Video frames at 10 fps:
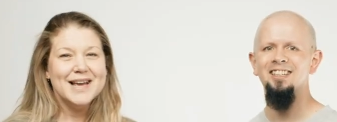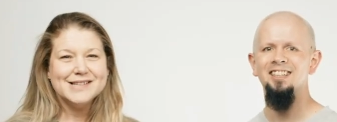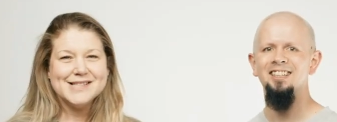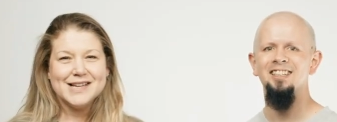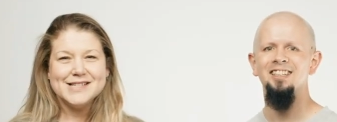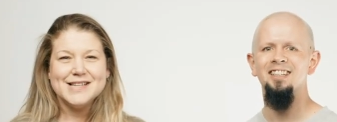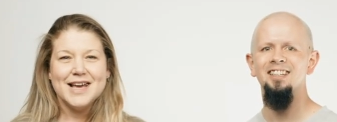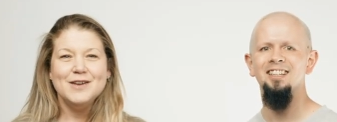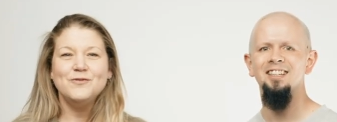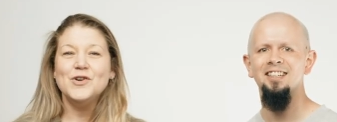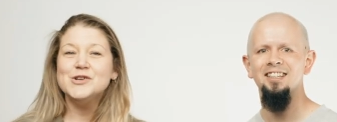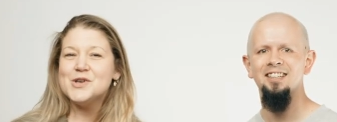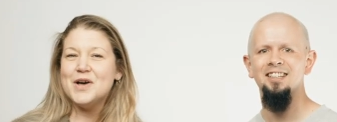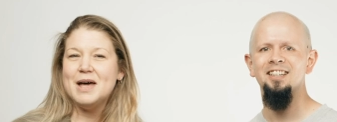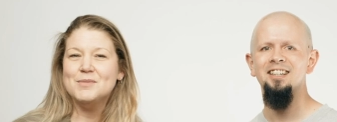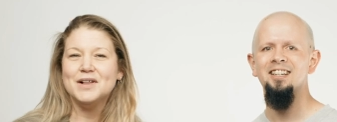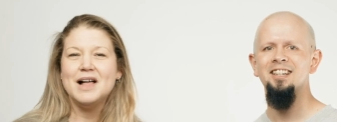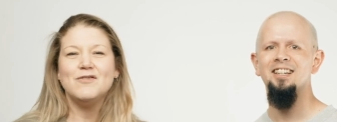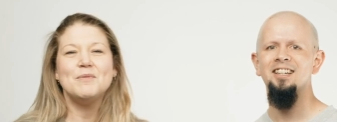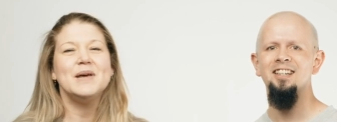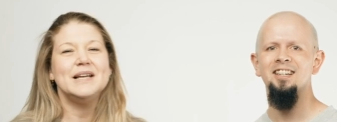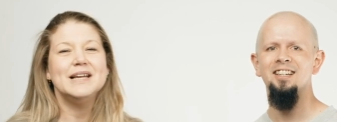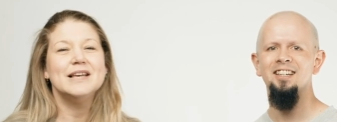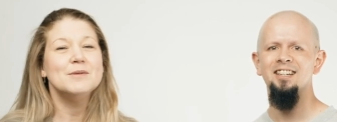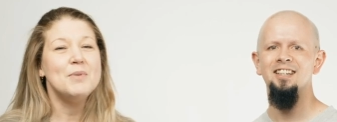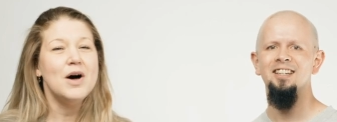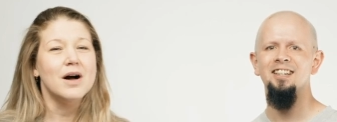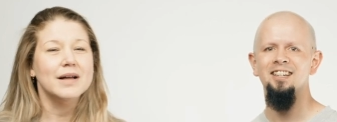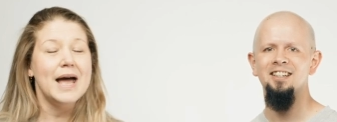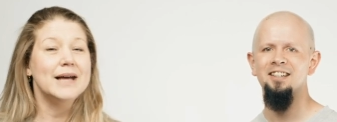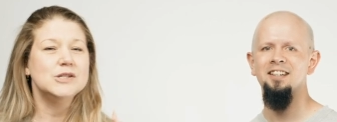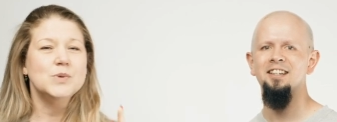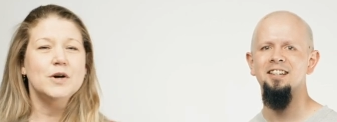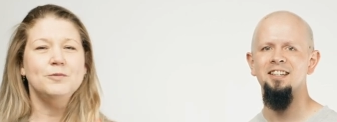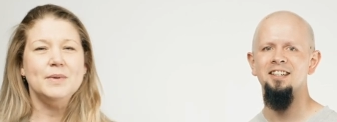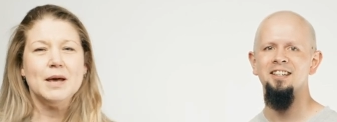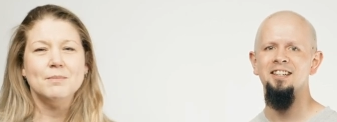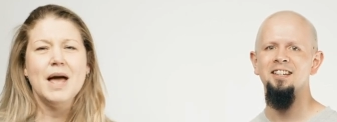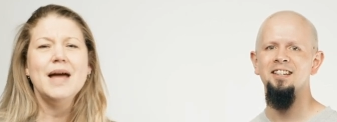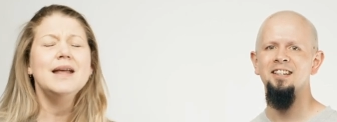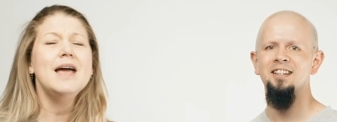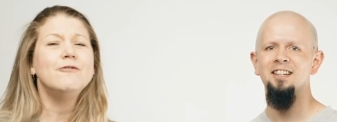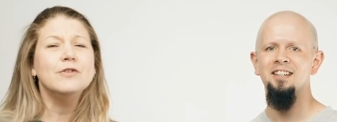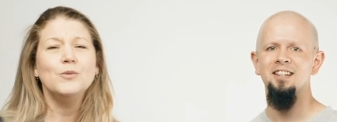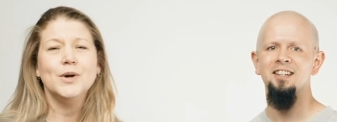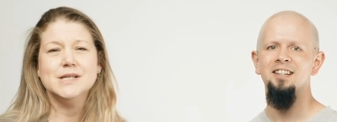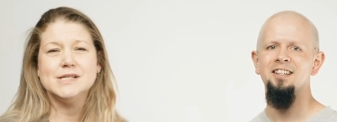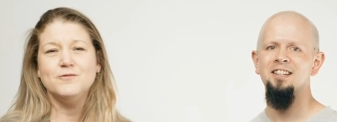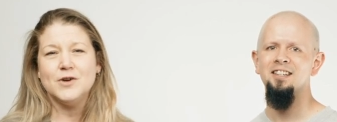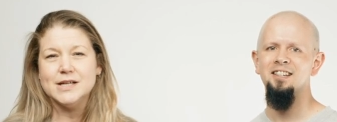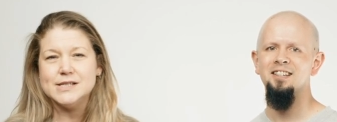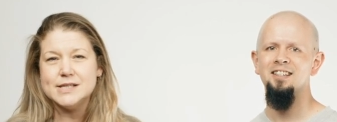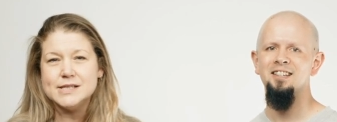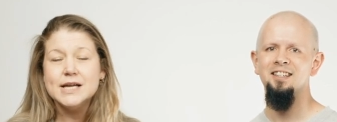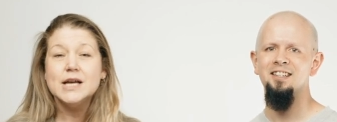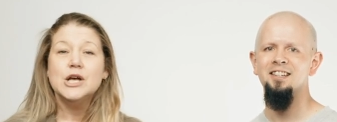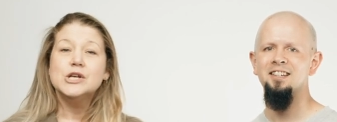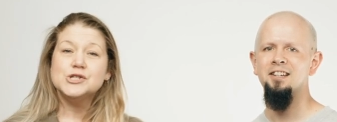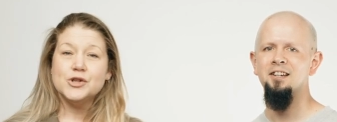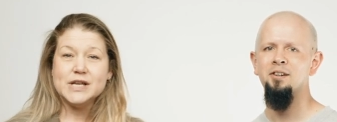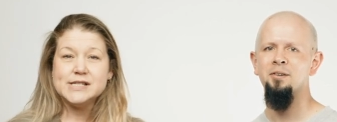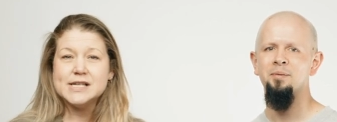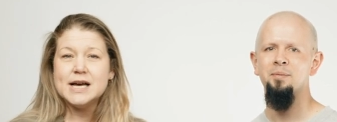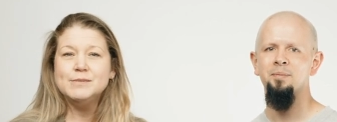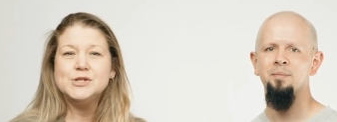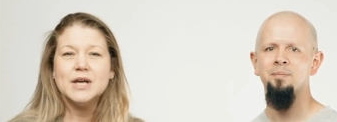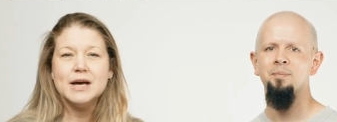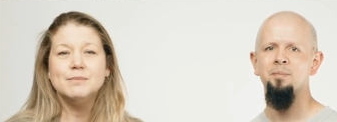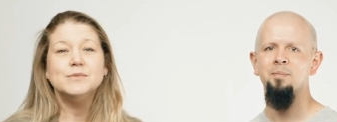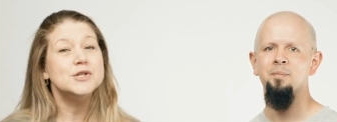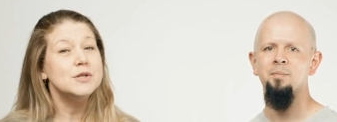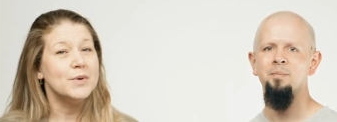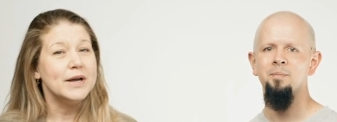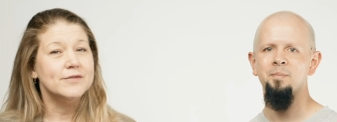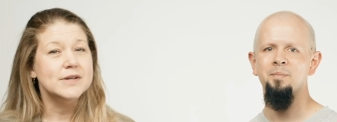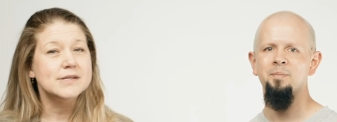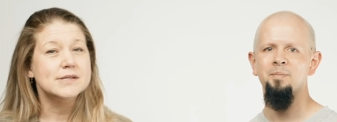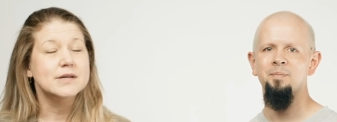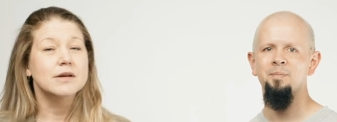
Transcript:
Speaker 1: next Saturday, Verso Hemel have a picnic in the park at 12 p.m., and everyone is invited. So there's time to come to the breakfast,